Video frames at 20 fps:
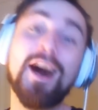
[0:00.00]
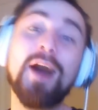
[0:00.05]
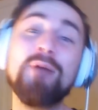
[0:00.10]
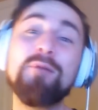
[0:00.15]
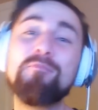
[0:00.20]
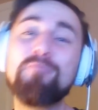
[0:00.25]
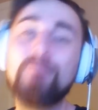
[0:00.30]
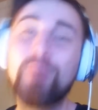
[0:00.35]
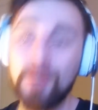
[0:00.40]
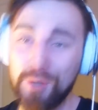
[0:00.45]

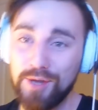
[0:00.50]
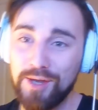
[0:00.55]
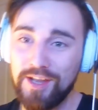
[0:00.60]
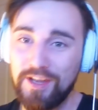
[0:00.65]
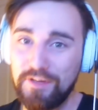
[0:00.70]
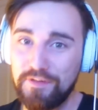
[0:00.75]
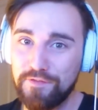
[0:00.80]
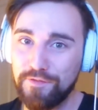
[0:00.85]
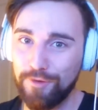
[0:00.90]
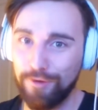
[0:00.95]
I'm poor
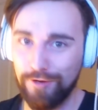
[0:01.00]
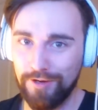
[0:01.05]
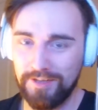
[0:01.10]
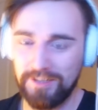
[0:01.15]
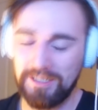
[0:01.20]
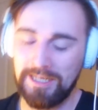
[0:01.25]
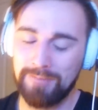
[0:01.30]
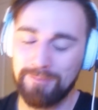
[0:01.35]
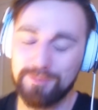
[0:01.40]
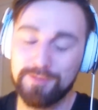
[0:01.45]
at
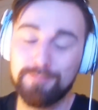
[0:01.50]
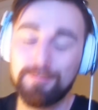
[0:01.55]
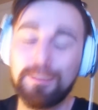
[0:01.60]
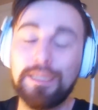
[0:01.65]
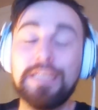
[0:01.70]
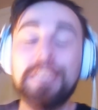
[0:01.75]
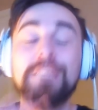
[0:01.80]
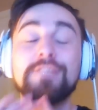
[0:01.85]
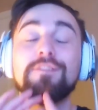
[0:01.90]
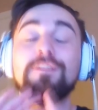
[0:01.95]
foreign names.
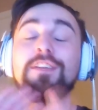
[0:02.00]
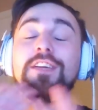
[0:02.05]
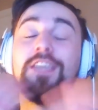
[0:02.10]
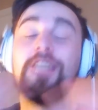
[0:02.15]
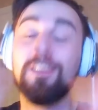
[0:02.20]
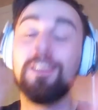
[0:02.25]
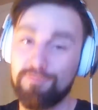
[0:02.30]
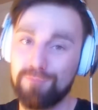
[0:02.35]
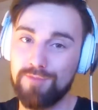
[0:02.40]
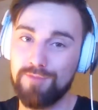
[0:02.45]
Please
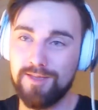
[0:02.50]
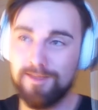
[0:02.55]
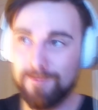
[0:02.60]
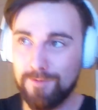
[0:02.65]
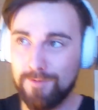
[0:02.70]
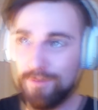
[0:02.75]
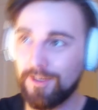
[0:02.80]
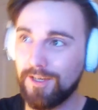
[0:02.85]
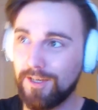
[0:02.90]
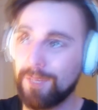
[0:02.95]
forgive me,
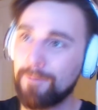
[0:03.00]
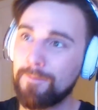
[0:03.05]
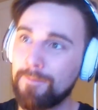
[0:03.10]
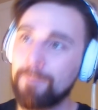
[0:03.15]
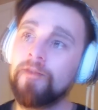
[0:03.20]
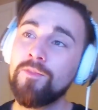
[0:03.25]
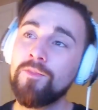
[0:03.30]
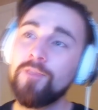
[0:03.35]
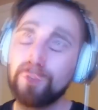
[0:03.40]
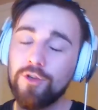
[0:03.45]
okay?
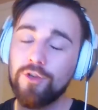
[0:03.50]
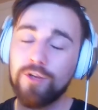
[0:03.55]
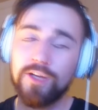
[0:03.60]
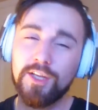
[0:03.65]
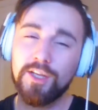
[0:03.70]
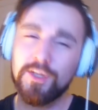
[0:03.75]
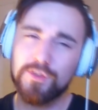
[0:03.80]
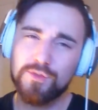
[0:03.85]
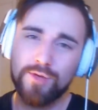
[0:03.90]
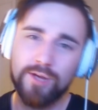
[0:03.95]
I'm gonna
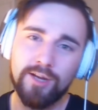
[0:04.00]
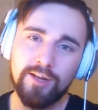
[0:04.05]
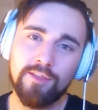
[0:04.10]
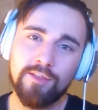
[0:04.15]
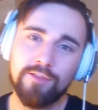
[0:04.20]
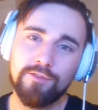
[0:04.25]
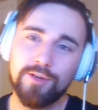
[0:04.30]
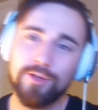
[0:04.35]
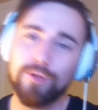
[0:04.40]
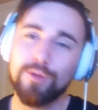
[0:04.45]
get straight
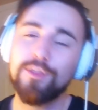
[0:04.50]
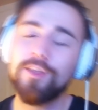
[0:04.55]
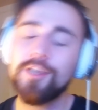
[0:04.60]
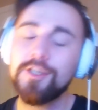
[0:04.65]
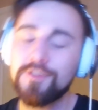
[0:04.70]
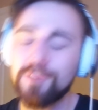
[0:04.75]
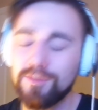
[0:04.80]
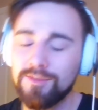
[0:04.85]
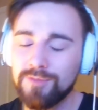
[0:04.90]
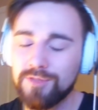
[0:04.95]
into the video.
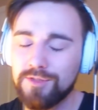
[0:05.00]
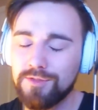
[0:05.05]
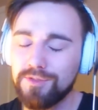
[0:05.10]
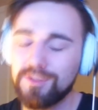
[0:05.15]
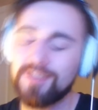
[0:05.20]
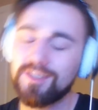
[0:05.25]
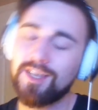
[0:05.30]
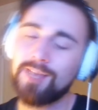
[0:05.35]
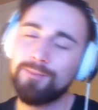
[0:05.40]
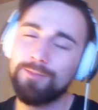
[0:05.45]
Thanks very much for
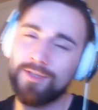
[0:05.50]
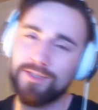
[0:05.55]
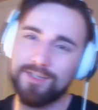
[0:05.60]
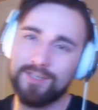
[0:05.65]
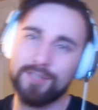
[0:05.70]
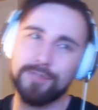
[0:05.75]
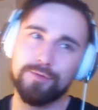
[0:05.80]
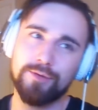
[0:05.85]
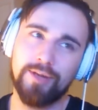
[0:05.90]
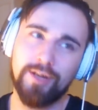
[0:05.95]
your time. Let's
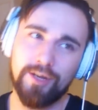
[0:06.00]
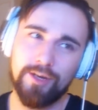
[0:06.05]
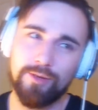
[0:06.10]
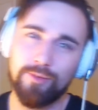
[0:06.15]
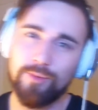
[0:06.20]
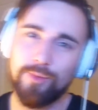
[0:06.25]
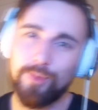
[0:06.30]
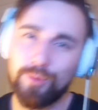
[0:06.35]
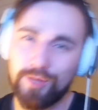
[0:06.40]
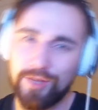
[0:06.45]
get straight
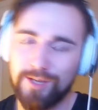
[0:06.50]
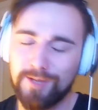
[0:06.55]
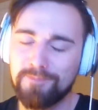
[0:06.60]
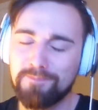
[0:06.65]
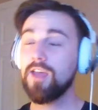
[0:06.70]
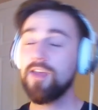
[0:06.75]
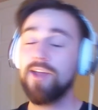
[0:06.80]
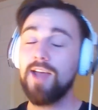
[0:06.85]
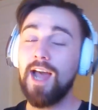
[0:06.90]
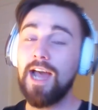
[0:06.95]
into it, okay?
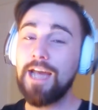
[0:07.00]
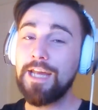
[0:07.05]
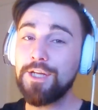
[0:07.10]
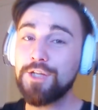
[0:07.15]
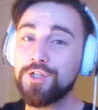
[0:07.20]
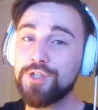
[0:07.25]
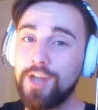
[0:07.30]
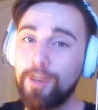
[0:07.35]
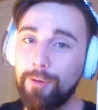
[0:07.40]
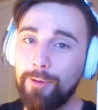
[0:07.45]
And
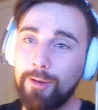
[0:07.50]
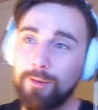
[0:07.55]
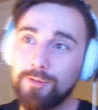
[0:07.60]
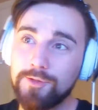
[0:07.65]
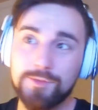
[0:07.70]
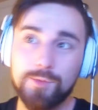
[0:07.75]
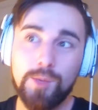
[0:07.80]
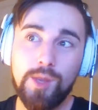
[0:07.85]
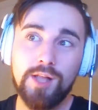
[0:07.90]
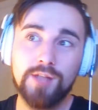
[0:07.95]
a shout out
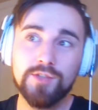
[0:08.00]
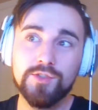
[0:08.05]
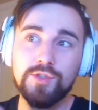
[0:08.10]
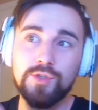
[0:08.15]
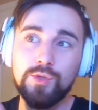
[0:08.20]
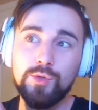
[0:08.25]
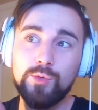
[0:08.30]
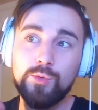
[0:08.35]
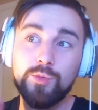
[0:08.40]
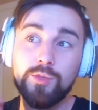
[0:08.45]
as well
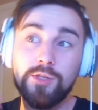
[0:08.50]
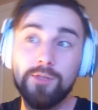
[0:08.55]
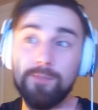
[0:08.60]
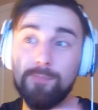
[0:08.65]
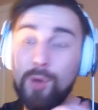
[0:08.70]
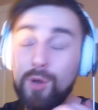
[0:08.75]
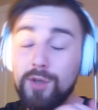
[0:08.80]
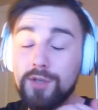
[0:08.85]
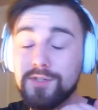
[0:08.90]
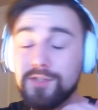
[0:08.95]
to the
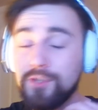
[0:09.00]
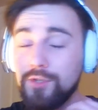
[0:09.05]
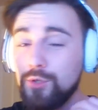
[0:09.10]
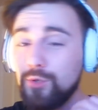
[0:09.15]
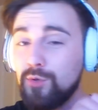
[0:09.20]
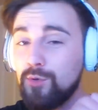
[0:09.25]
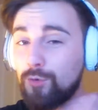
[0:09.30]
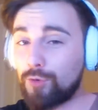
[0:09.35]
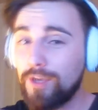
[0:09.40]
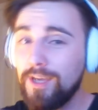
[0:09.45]
person
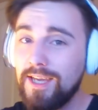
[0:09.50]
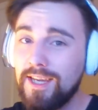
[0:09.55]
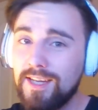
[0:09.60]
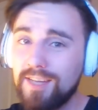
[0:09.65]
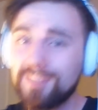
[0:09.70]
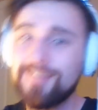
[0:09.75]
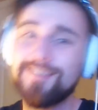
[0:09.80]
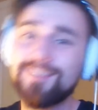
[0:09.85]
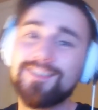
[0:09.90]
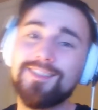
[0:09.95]
who
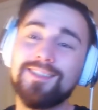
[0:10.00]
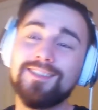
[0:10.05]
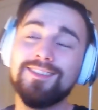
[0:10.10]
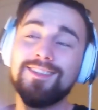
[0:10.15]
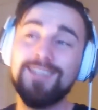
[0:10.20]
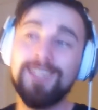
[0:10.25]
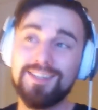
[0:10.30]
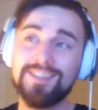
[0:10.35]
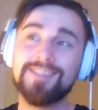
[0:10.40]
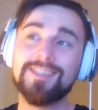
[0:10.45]
created
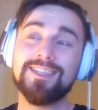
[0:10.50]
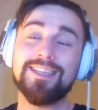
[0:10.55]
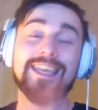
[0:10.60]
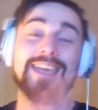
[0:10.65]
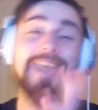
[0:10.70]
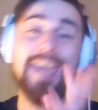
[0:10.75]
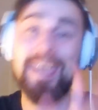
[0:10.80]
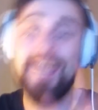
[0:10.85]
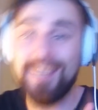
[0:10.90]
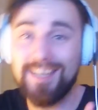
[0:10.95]
this,
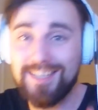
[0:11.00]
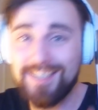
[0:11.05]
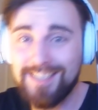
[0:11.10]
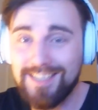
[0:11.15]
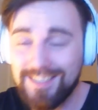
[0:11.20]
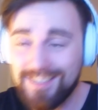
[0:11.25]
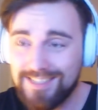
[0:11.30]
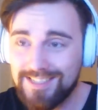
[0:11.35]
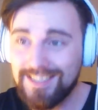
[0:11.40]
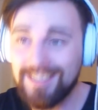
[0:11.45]

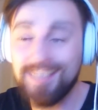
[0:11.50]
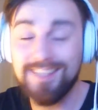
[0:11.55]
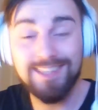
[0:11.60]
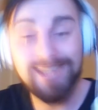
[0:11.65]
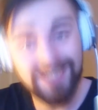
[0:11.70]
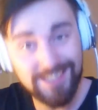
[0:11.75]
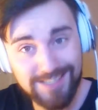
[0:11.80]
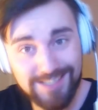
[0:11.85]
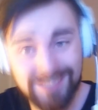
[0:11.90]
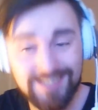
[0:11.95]
edited
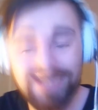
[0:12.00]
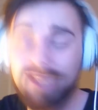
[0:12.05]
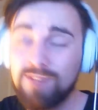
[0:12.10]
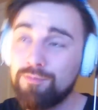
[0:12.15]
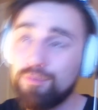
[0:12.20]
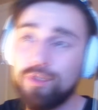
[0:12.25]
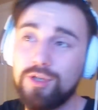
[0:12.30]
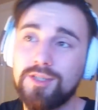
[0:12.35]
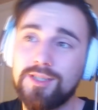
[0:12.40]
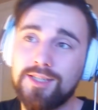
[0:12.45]
this
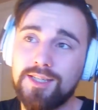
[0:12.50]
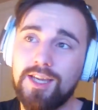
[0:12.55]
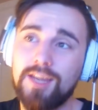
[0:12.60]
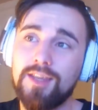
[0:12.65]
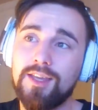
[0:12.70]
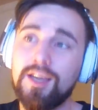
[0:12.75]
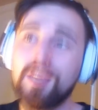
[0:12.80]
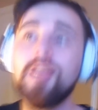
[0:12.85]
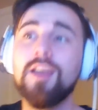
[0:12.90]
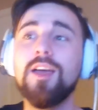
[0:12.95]
and put it
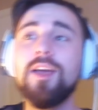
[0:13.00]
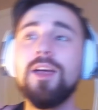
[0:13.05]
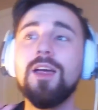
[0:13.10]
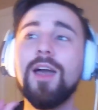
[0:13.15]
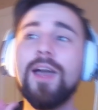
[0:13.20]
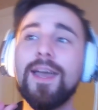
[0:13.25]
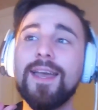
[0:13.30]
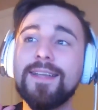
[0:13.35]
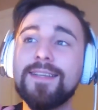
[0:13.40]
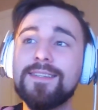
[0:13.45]
together.
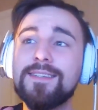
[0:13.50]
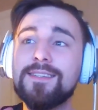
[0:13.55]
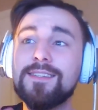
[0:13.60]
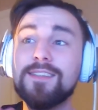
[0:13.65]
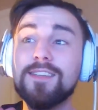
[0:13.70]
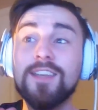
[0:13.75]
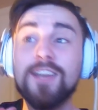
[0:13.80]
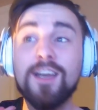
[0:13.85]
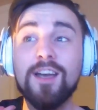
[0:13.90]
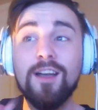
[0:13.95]

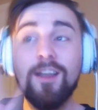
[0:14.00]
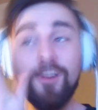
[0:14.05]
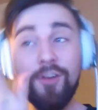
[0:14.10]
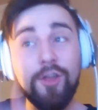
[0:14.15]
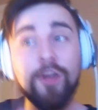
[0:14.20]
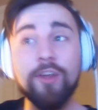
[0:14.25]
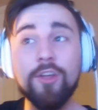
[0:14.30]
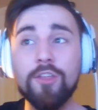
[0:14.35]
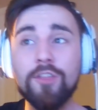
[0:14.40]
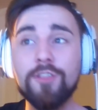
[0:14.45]
It's
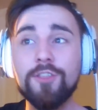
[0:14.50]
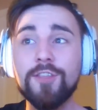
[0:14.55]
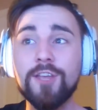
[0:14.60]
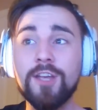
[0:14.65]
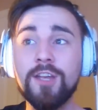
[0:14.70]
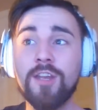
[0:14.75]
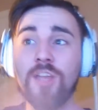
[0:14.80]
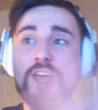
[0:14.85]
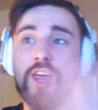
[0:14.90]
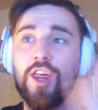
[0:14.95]
none other
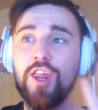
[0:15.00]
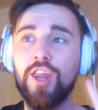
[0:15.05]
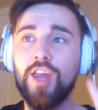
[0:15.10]
than